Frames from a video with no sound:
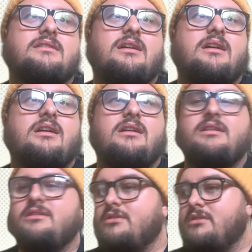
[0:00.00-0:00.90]

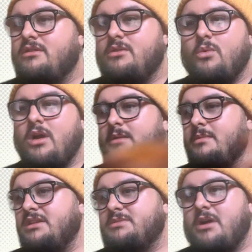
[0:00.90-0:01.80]
Either
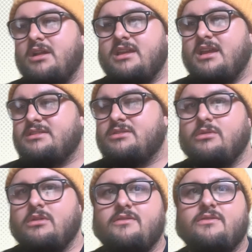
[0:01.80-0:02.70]
YMH podcast,
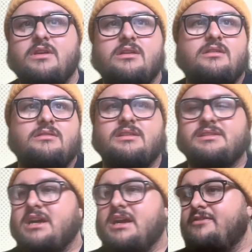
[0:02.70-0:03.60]
who I've
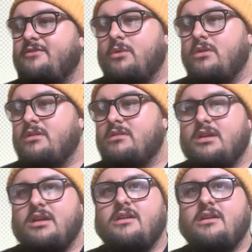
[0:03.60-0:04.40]
designed for